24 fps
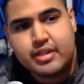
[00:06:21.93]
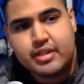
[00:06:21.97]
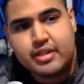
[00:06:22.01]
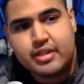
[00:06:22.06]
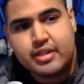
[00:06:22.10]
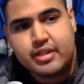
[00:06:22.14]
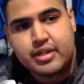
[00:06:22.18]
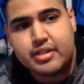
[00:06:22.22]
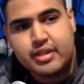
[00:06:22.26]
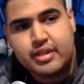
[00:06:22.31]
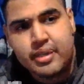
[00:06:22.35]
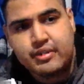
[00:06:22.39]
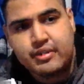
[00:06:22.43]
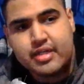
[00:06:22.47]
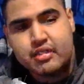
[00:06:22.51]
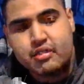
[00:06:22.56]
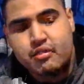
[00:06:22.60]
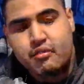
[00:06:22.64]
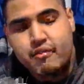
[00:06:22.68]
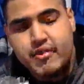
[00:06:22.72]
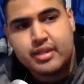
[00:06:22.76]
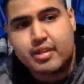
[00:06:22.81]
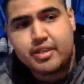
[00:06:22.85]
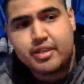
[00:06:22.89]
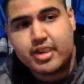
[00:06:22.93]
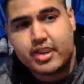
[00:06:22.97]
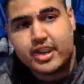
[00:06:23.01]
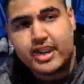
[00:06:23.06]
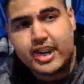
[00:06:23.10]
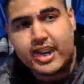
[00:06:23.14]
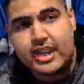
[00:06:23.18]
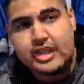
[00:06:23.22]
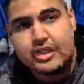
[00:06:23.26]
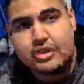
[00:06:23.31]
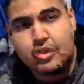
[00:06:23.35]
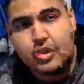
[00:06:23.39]
So on November,
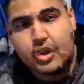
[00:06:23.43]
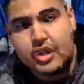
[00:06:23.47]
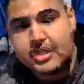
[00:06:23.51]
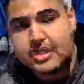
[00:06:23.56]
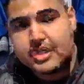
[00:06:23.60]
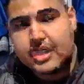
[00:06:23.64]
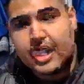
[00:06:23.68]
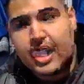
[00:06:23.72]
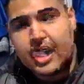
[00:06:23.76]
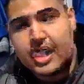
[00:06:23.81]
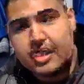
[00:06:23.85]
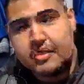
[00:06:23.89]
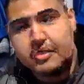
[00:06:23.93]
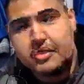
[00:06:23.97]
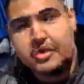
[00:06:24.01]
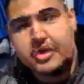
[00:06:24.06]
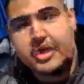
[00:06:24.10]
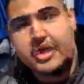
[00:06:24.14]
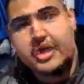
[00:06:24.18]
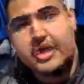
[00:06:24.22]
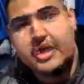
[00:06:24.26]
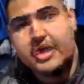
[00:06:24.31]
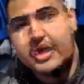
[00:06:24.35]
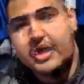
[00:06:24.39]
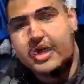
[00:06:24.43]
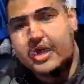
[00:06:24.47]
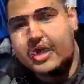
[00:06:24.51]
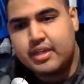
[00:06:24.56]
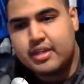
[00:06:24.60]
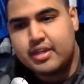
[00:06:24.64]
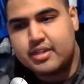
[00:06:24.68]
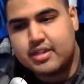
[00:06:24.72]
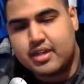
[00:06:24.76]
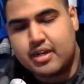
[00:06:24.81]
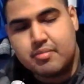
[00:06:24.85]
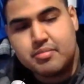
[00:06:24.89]
guys, once Call of Duty
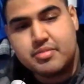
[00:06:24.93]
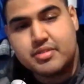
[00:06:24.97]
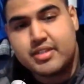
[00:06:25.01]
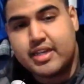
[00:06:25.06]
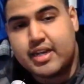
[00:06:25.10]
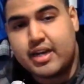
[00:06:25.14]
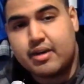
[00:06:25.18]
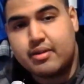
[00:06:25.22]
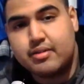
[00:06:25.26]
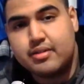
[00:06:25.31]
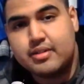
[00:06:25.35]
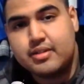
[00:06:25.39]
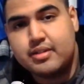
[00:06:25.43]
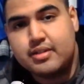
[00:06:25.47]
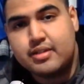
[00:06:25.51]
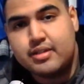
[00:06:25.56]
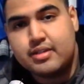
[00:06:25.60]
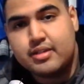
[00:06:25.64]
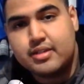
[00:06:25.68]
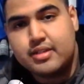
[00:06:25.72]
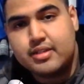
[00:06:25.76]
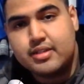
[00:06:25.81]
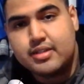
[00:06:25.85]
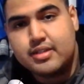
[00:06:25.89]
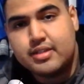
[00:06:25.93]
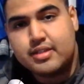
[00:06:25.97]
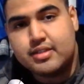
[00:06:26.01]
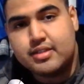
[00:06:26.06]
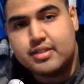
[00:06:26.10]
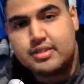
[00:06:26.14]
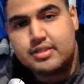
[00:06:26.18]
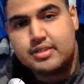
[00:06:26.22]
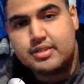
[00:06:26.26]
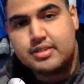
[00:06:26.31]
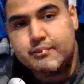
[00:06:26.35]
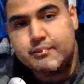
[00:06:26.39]
comes out,
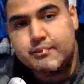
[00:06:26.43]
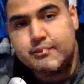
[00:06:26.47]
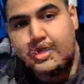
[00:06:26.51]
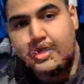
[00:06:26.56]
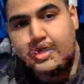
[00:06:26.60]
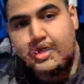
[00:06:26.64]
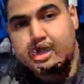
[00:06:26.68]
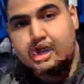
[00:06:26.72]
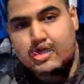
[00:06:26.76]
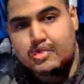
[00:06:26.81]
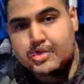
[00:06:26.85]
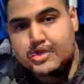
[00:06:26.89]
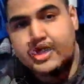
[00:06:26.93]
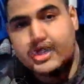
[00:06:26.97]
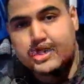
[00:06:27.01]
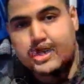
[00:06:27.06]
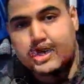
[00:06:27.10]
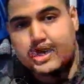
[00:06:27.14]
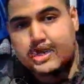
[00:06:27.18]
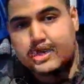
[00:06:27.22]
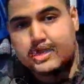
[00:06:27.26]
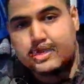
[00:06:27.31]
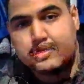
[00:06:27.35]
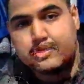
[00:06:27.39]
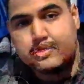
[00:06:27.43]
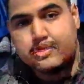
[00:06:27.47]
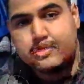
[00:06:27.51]
I'll be going 100% on it.